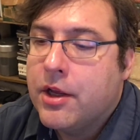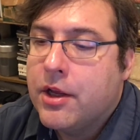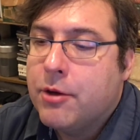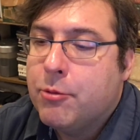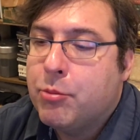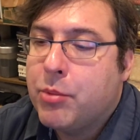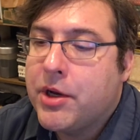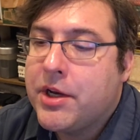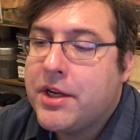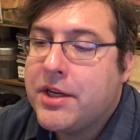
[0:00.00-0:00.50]

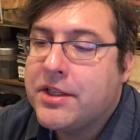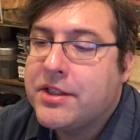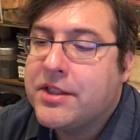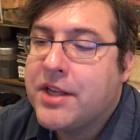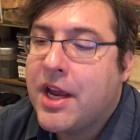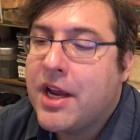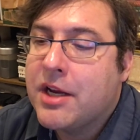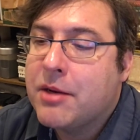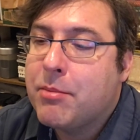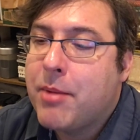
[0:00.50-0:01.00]
But he
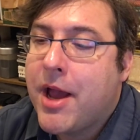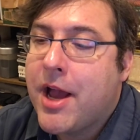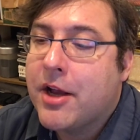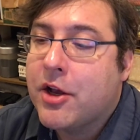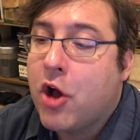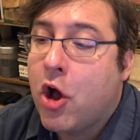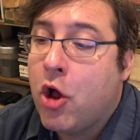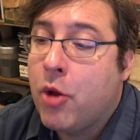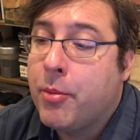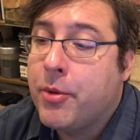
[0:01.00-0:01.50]
sank back
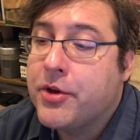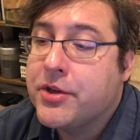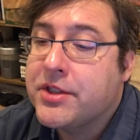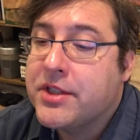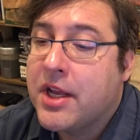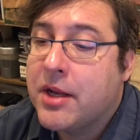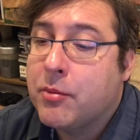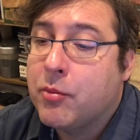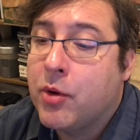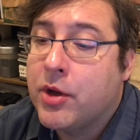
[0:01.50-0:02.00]
almost
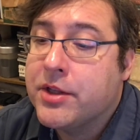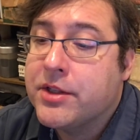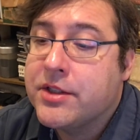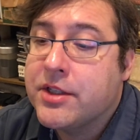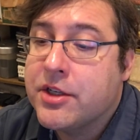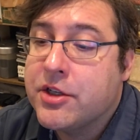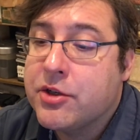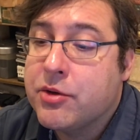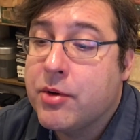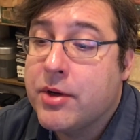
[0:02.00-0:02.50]
at once
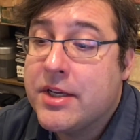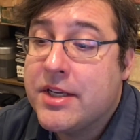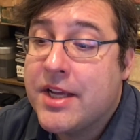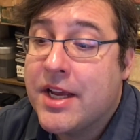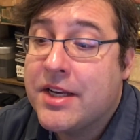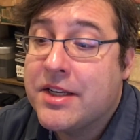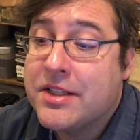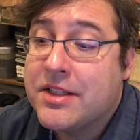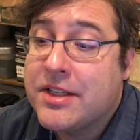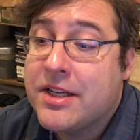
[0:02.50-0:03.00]
into a
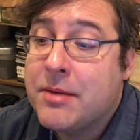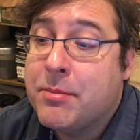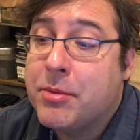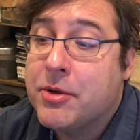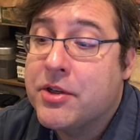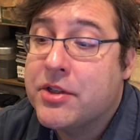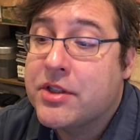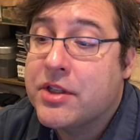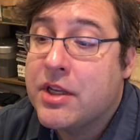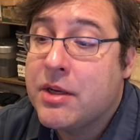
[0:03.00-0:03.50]
yet deeper
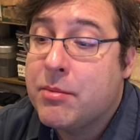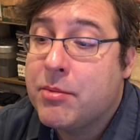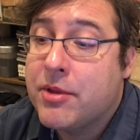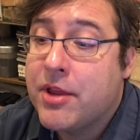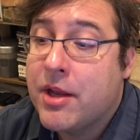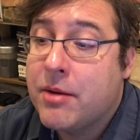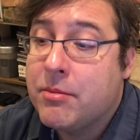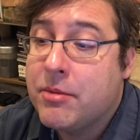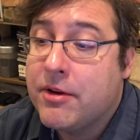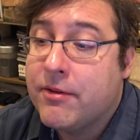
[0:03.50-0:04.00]
sleep
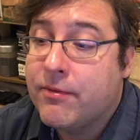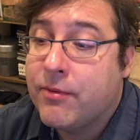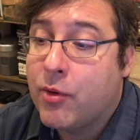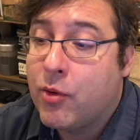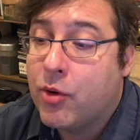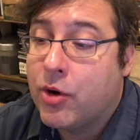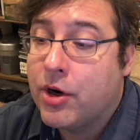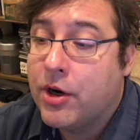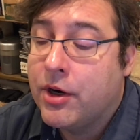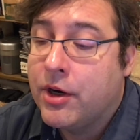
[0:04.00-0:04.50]
than
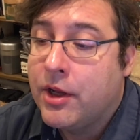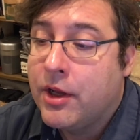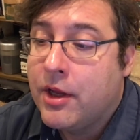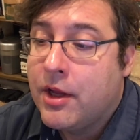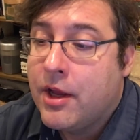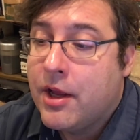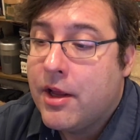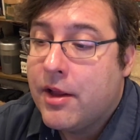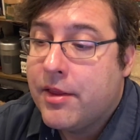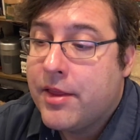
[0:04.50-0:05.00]
before.
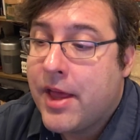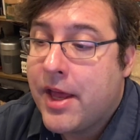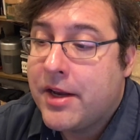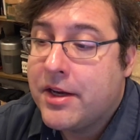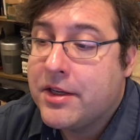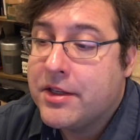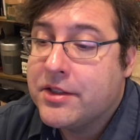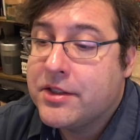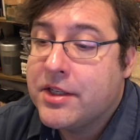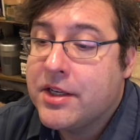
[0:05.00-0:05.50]
That
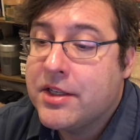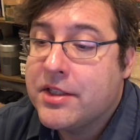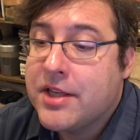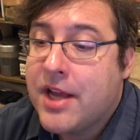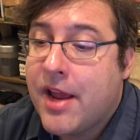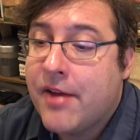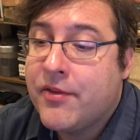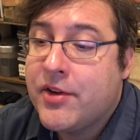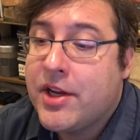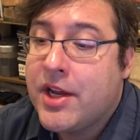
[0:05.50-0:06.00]
is, his
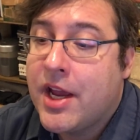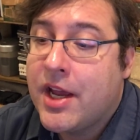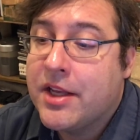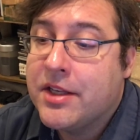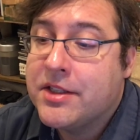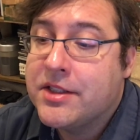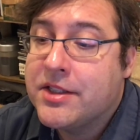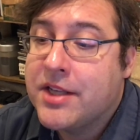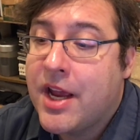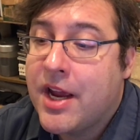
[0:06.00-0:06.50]
heavy head
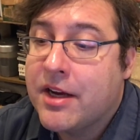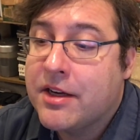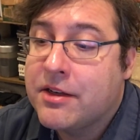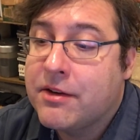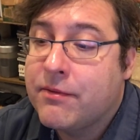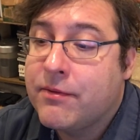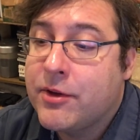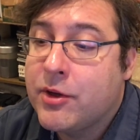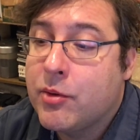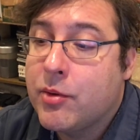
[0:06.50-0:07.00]
sagged a
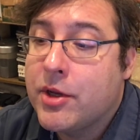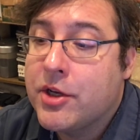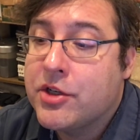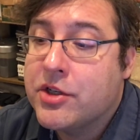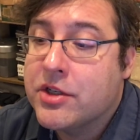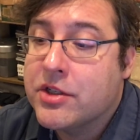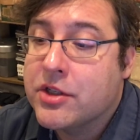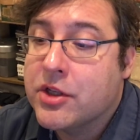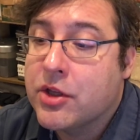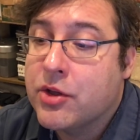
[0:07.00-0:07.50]
few
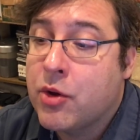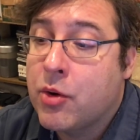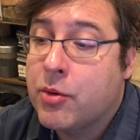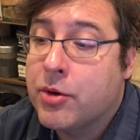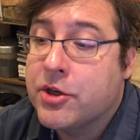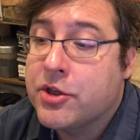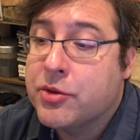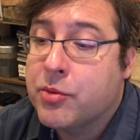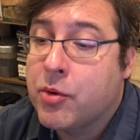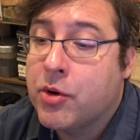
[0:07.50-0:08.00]
inches
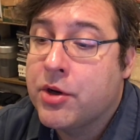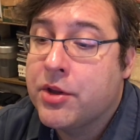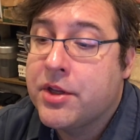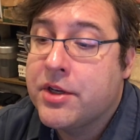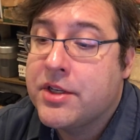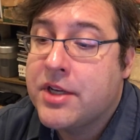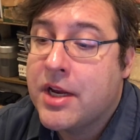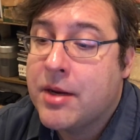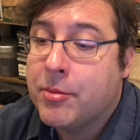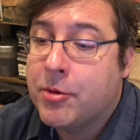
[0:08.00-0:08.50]
lower toward the
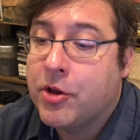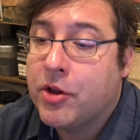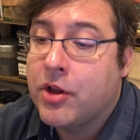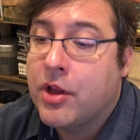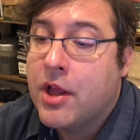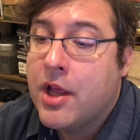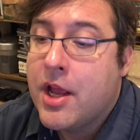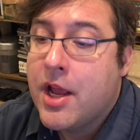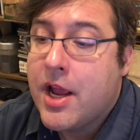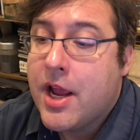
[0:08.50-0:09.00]
table,
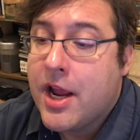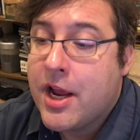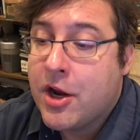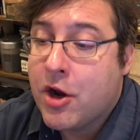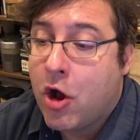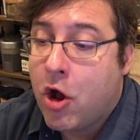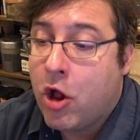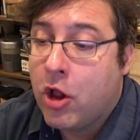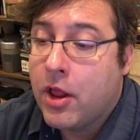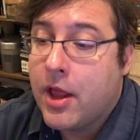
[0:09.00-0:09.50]
and
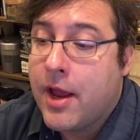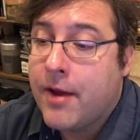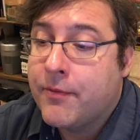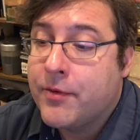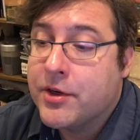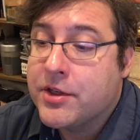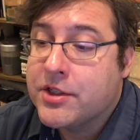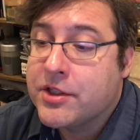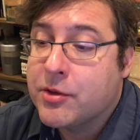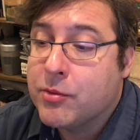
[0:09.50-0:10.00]
all
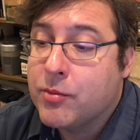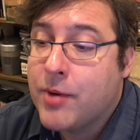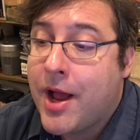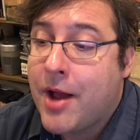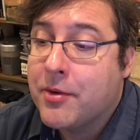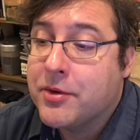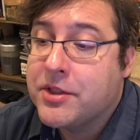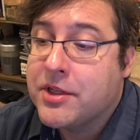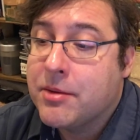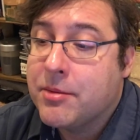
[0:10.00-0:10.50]
efforts to
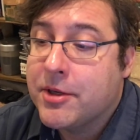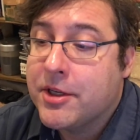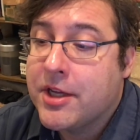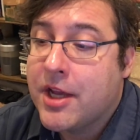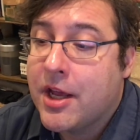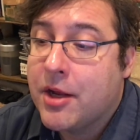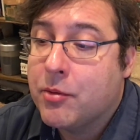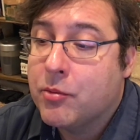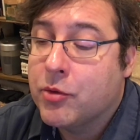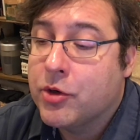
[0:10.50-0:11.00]
rouse him
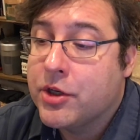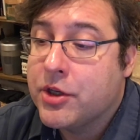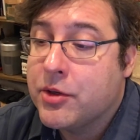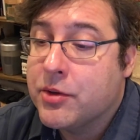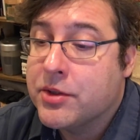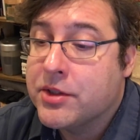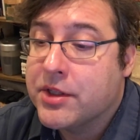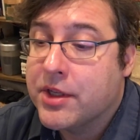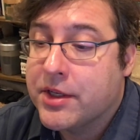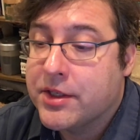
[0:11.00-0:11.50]
again were
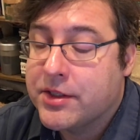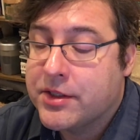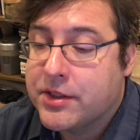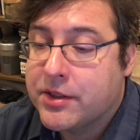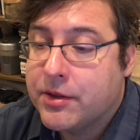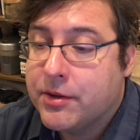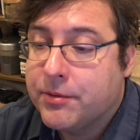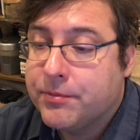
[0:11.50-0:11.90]
useless.